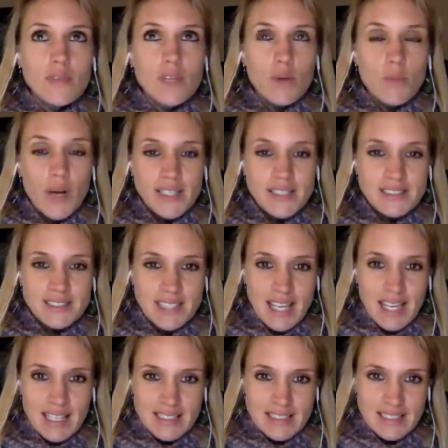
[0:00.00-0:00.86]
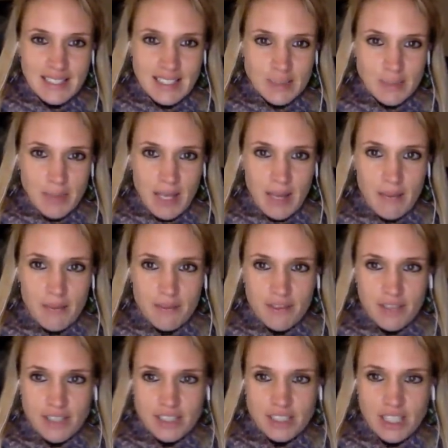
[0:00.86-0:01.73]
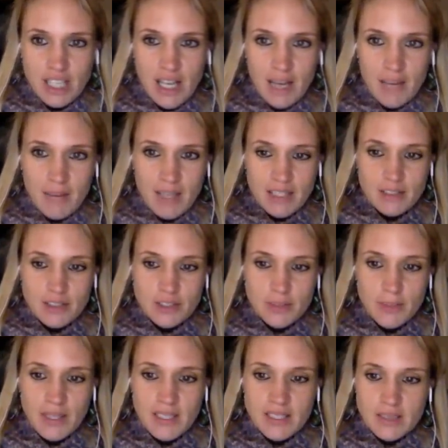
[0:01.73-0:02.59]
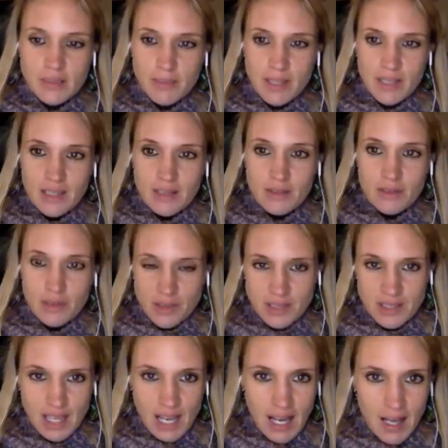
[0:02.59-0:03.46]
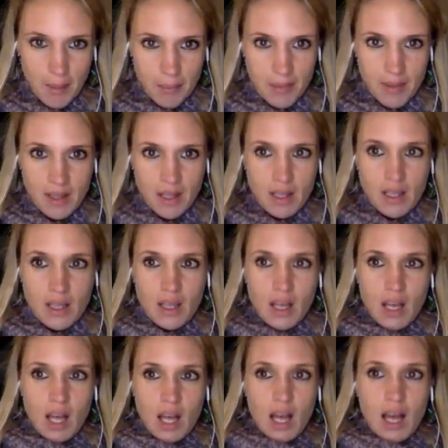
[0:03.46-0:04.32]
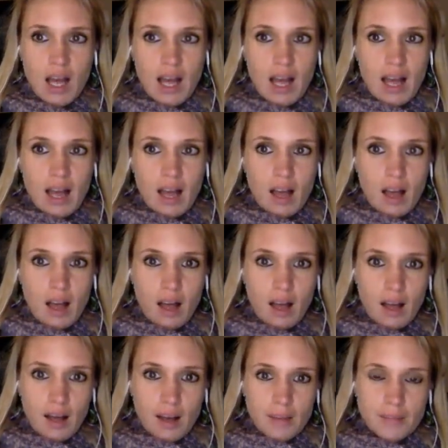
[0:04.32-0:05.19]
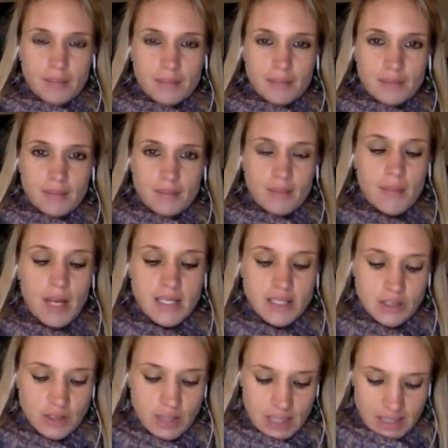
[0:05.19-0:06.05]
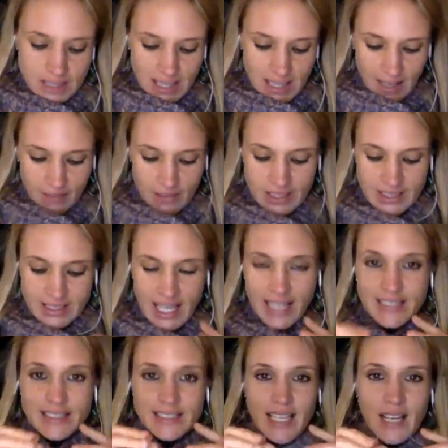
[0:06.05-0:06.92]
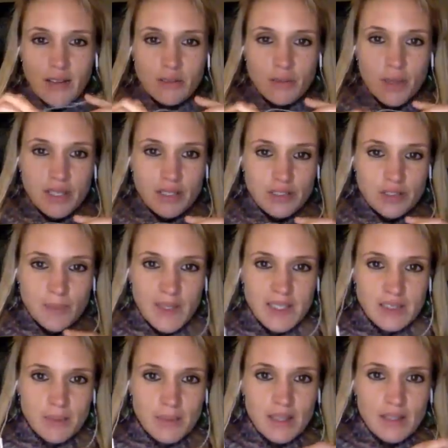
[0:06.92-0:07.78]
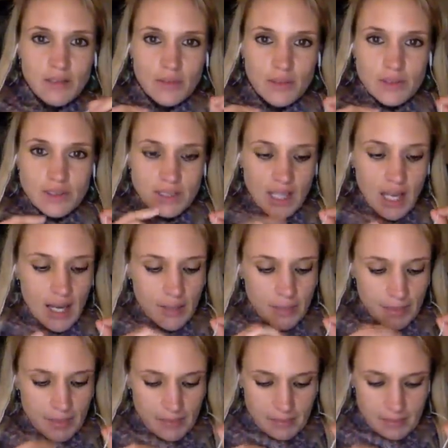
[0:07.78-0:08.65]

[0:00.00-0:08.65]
Wednesday at 6 p.m. French time, and you speak to me through Skype. And you need to have a headset when you speak to me through Skype,